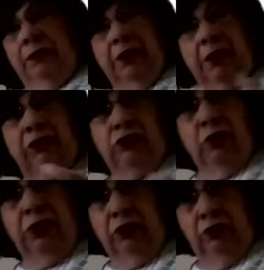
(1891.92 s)
because
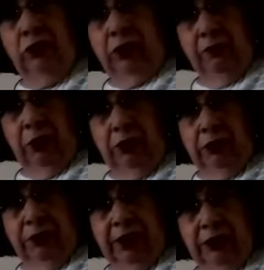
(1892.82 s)
when you really
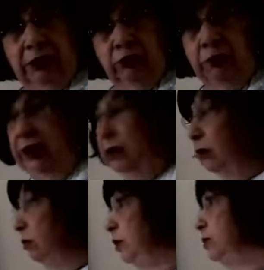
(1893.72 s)
multiply two
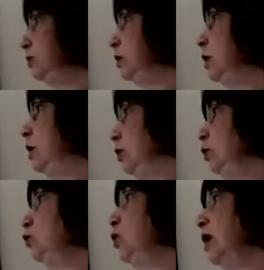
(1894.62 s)
binomials,
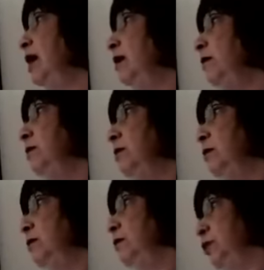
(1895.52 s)
you are
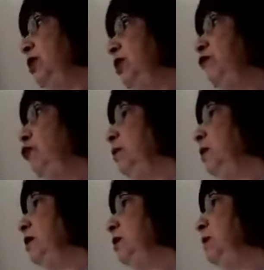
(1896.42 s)
doing 4
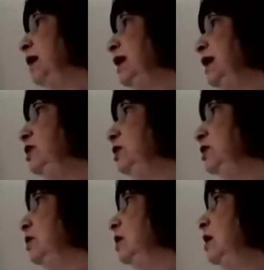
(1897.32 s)

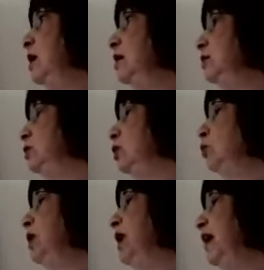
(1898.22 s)
multiplications. So
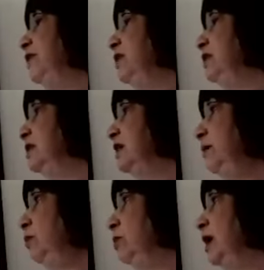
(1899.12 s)
we have to
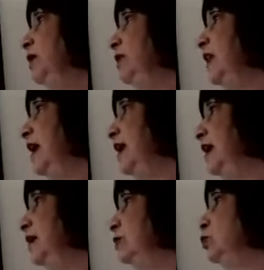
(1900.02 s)
separate that
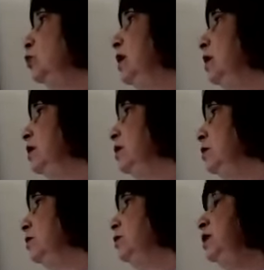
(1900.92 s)
into what
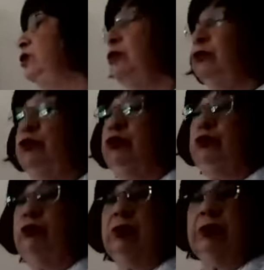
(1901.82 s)
the original
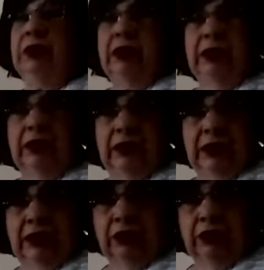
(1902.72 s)
2
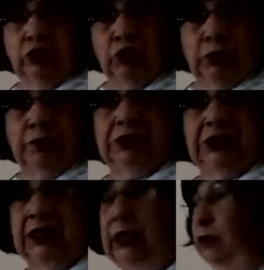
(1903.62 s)
terms
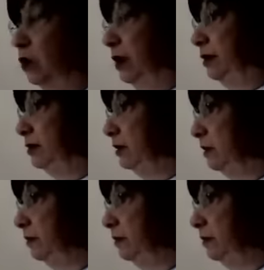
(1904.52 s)
that it was.